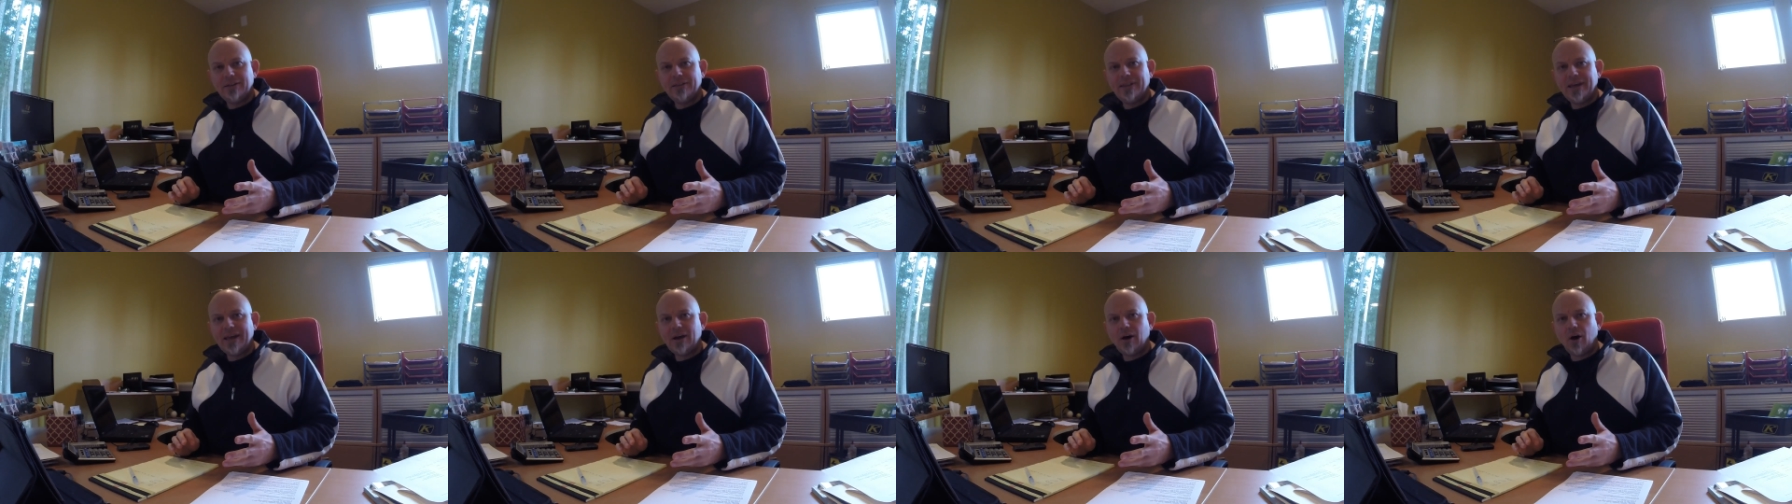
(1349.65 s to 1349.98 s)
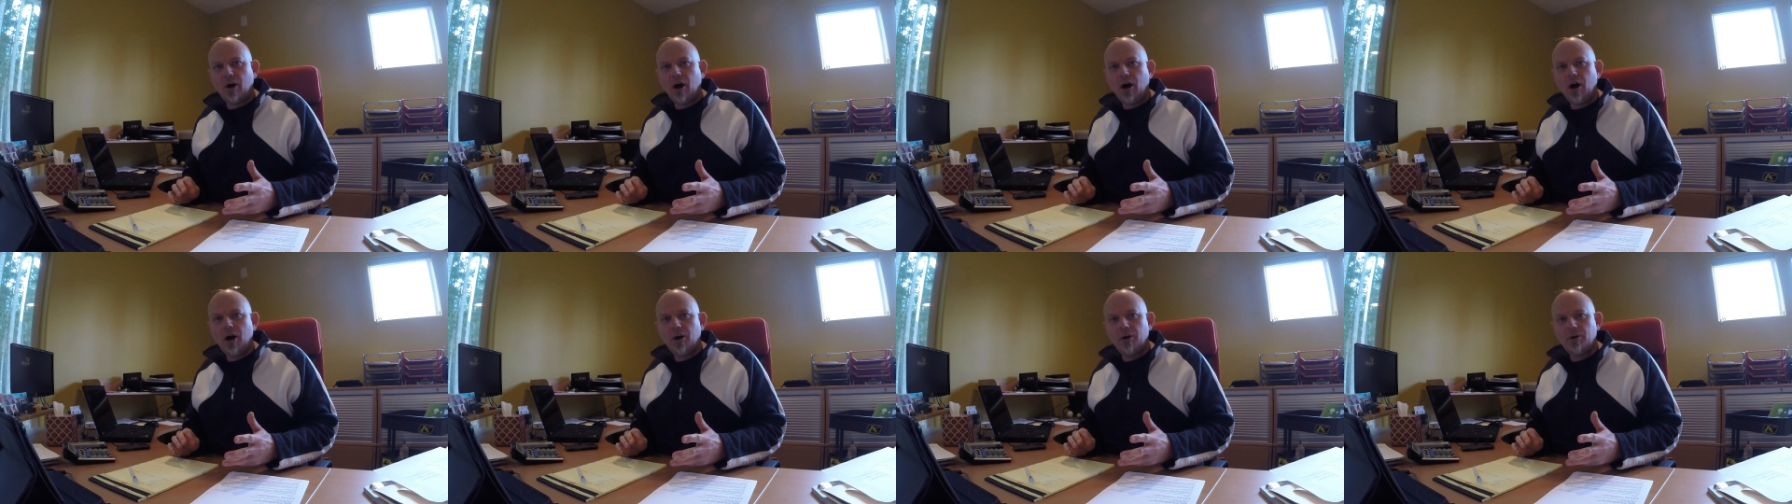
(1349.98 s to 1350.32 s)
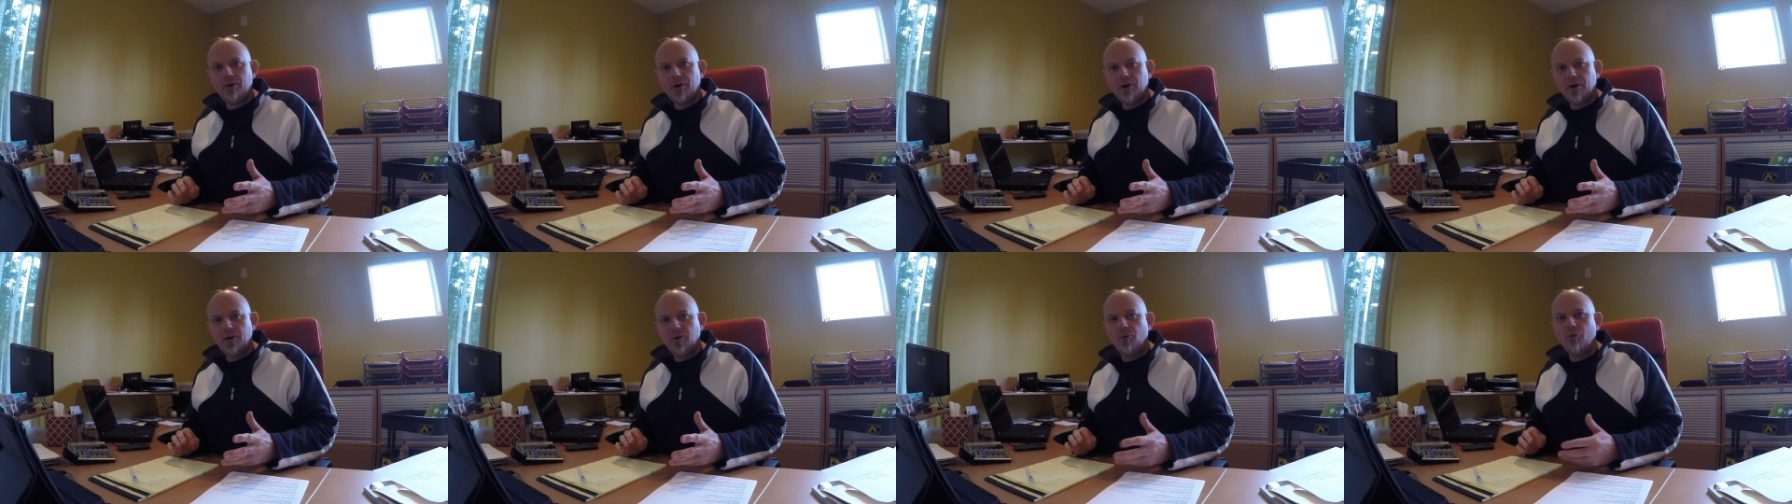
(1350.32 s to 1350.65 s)
they
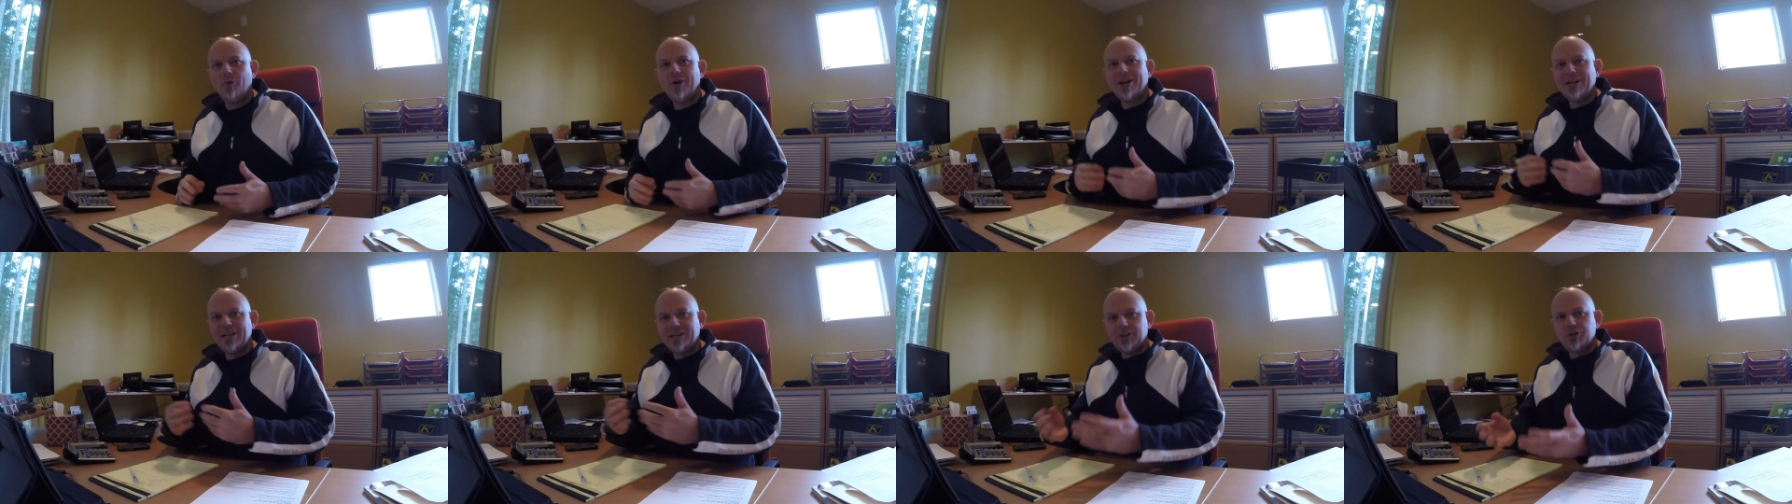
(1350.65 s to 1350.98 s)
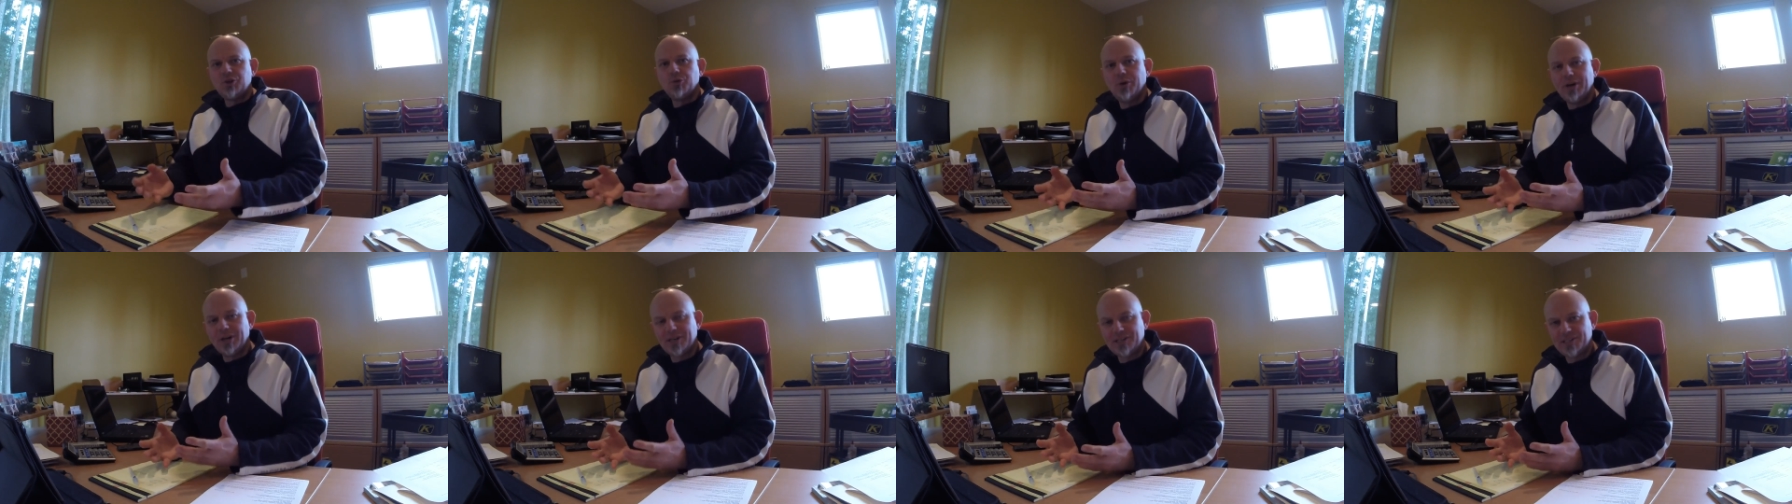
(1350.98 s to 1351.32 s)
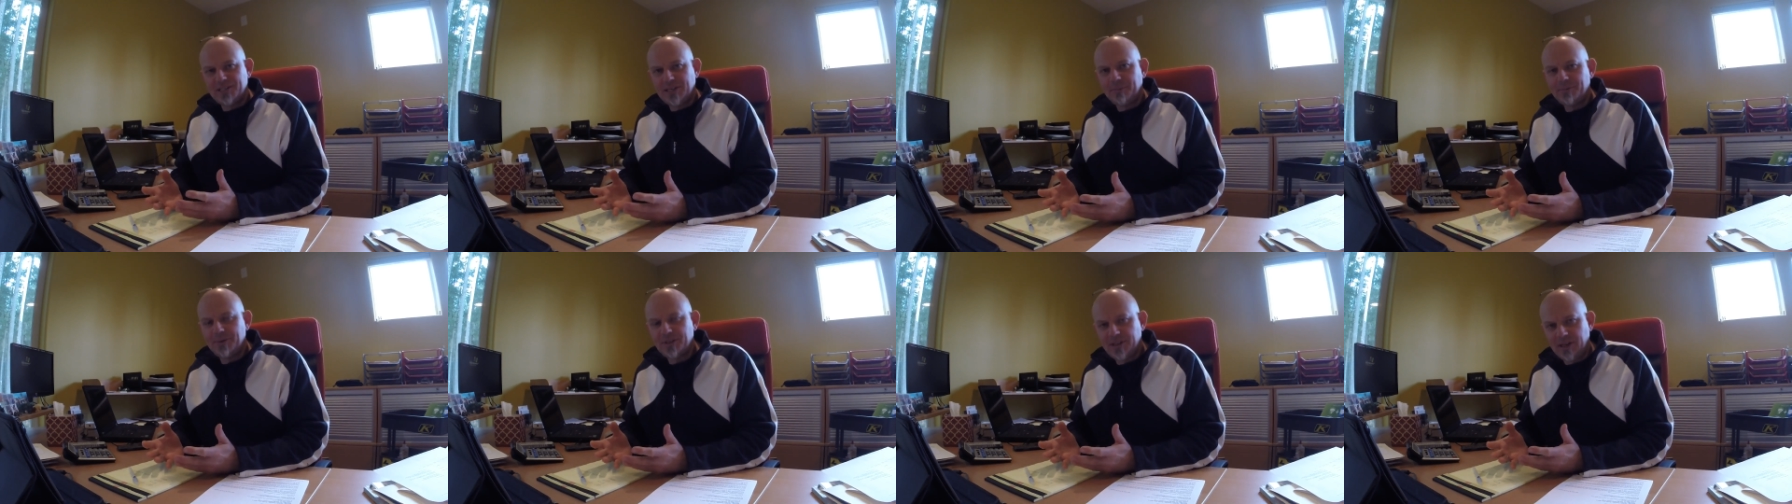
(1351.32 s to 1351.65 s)
are ready to
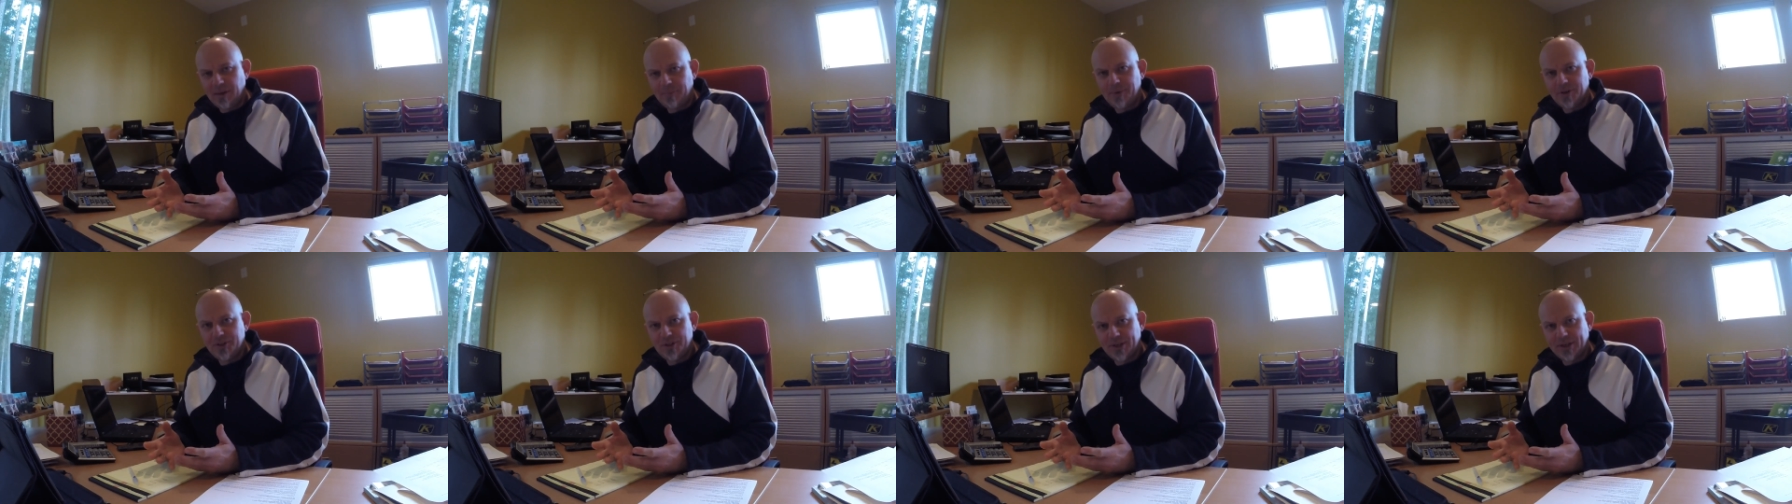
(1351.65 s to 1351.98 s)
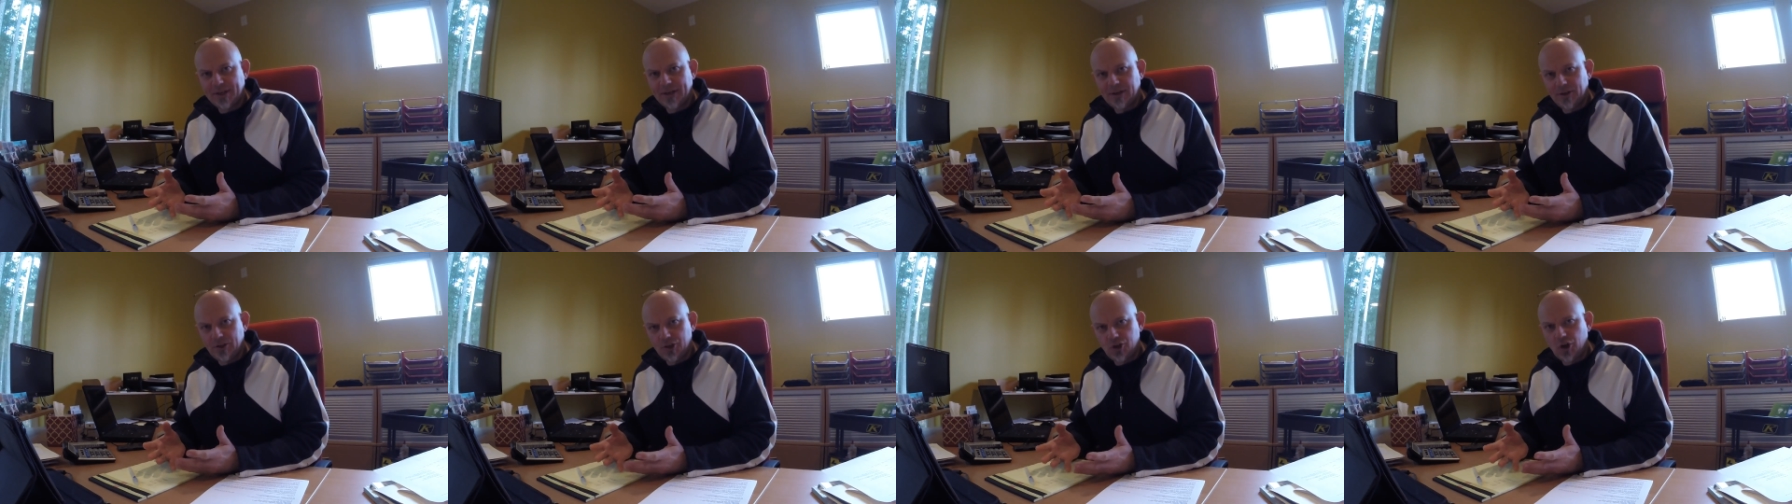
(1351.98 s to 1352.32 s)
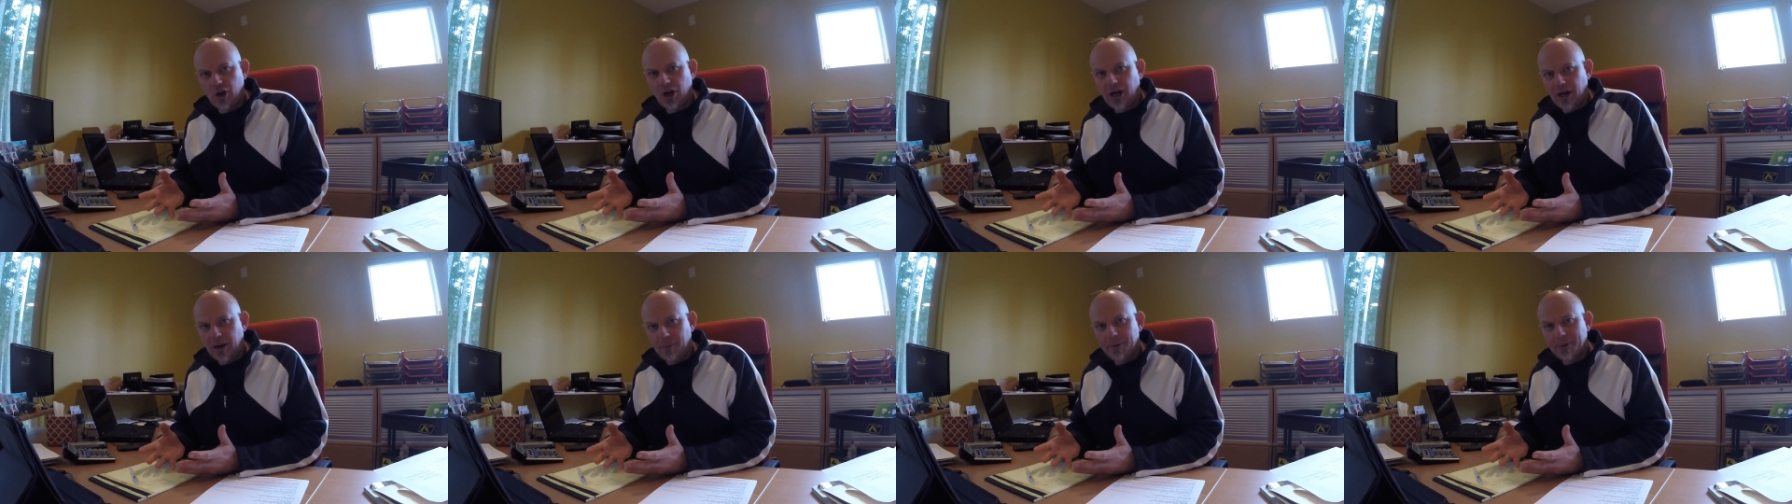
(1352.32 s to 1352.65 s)
accept that particular
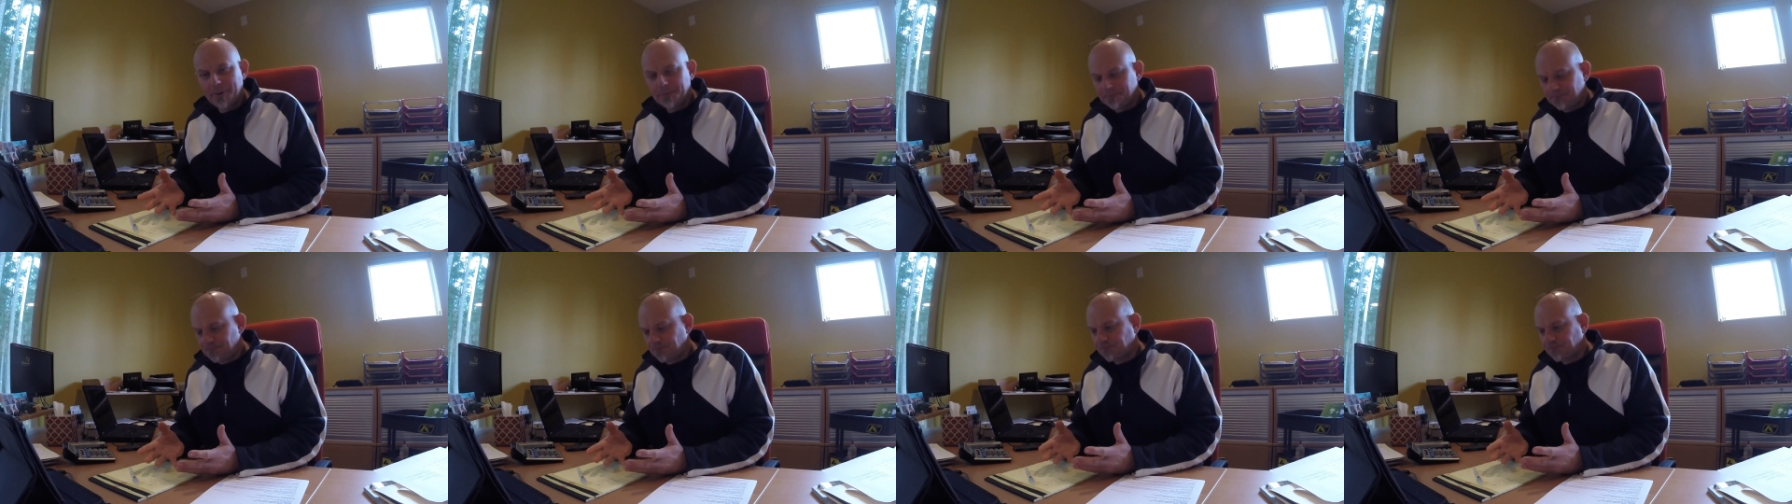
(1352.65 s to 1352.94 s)
job